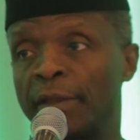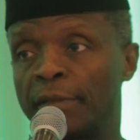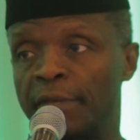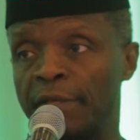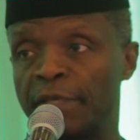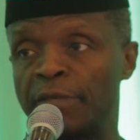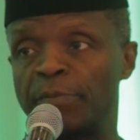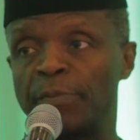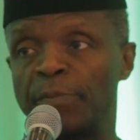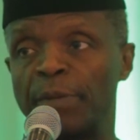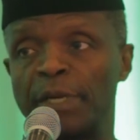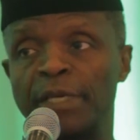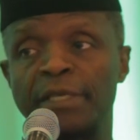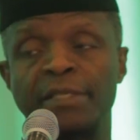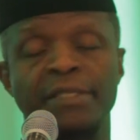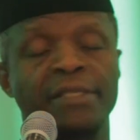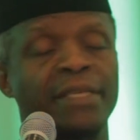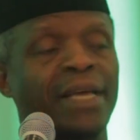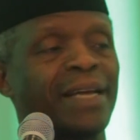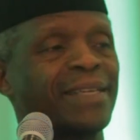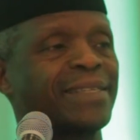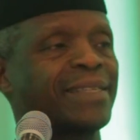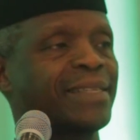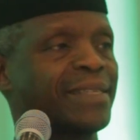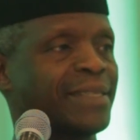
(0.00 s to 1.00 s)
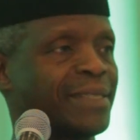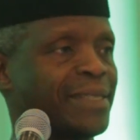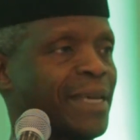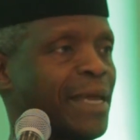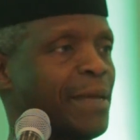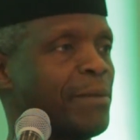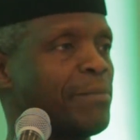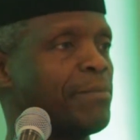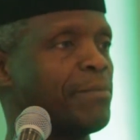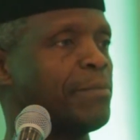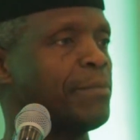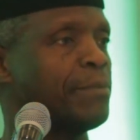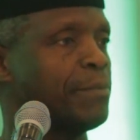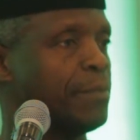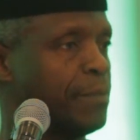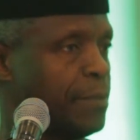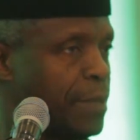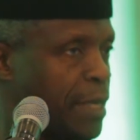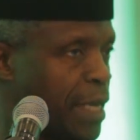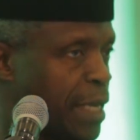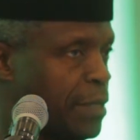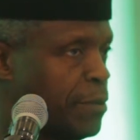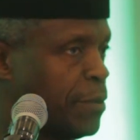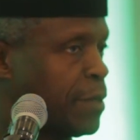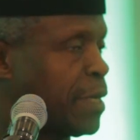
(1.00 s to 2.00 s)
This means that STEM
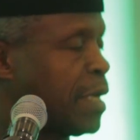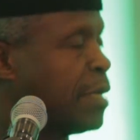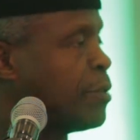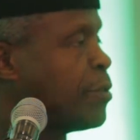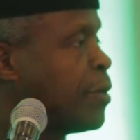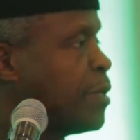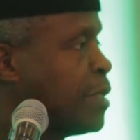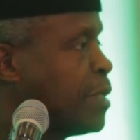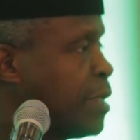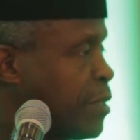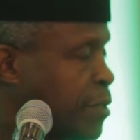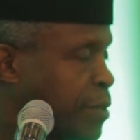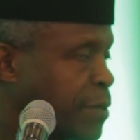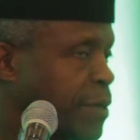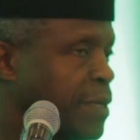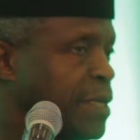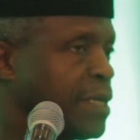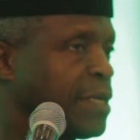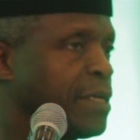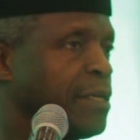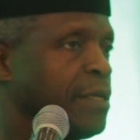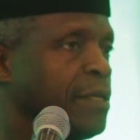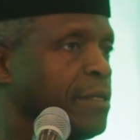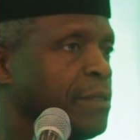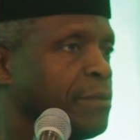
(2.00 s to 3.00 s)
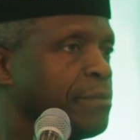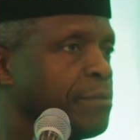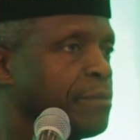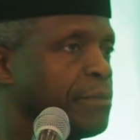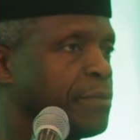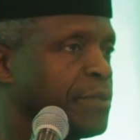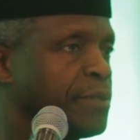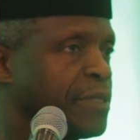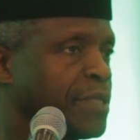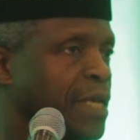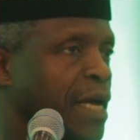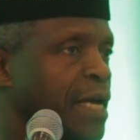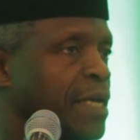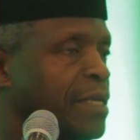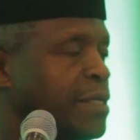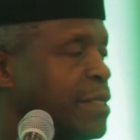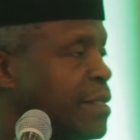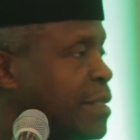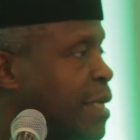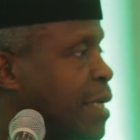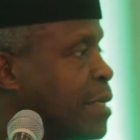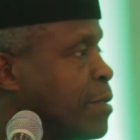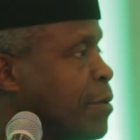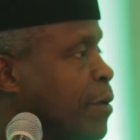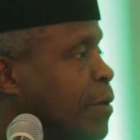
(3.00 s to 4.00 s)
education is critical, science,
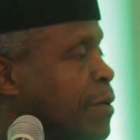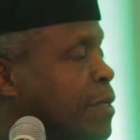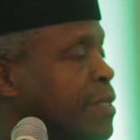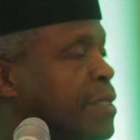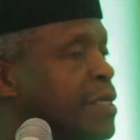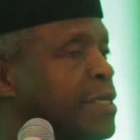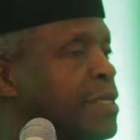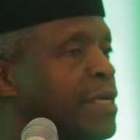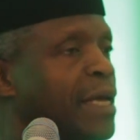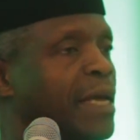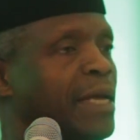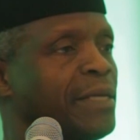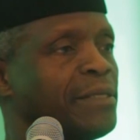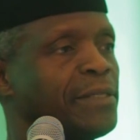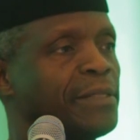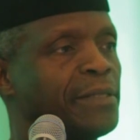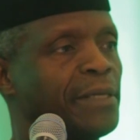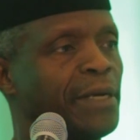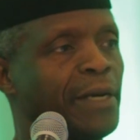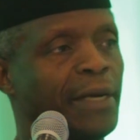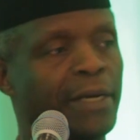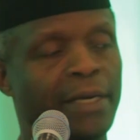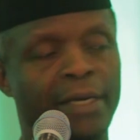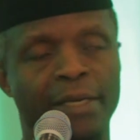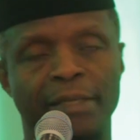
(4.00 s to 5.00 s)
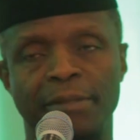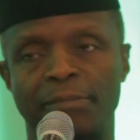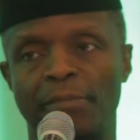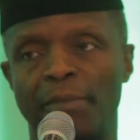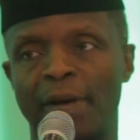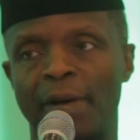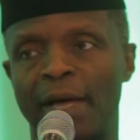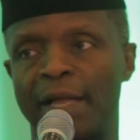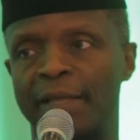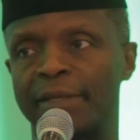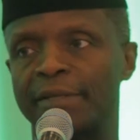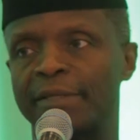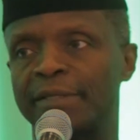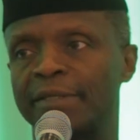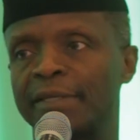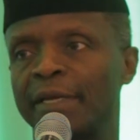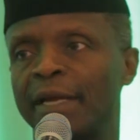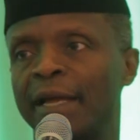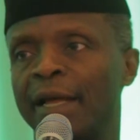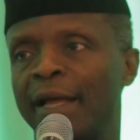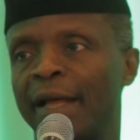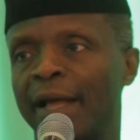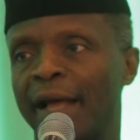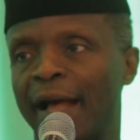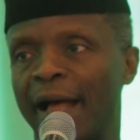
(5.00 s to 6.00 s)
technology, engineering, and maths,
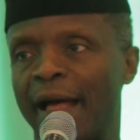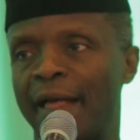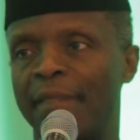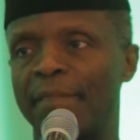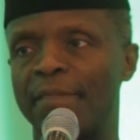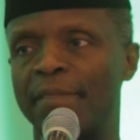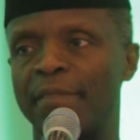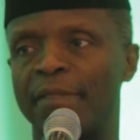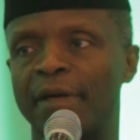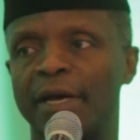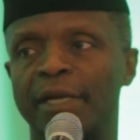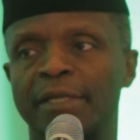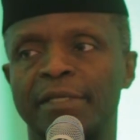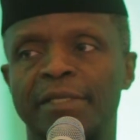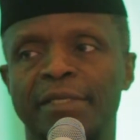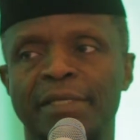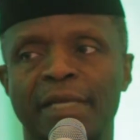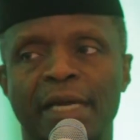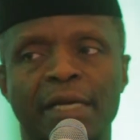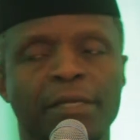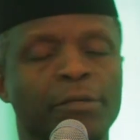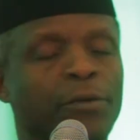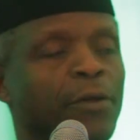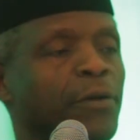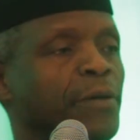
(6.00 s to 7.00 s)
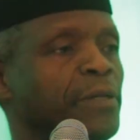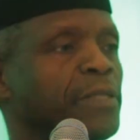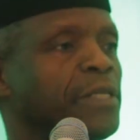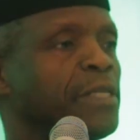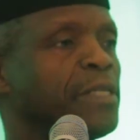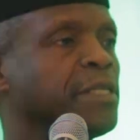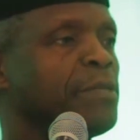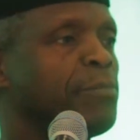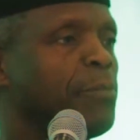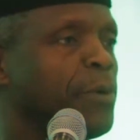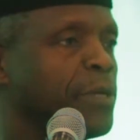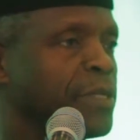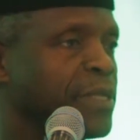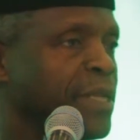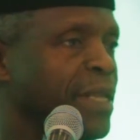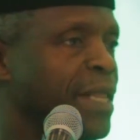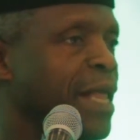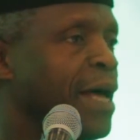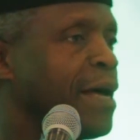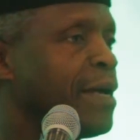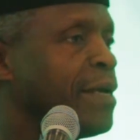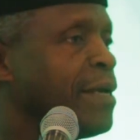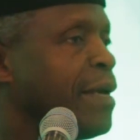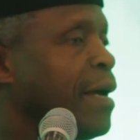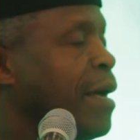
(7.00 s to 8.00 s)
and that technology must
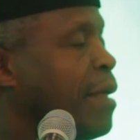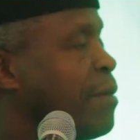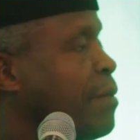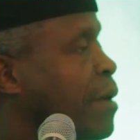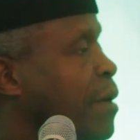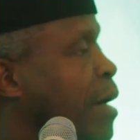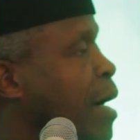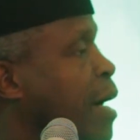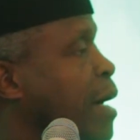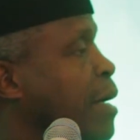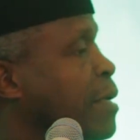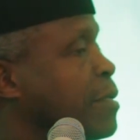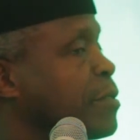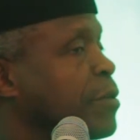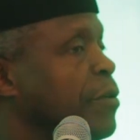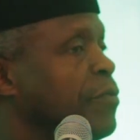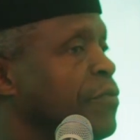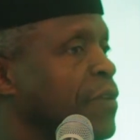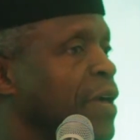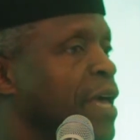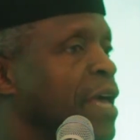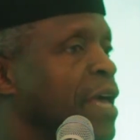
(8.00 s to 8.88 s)
lie at the heart of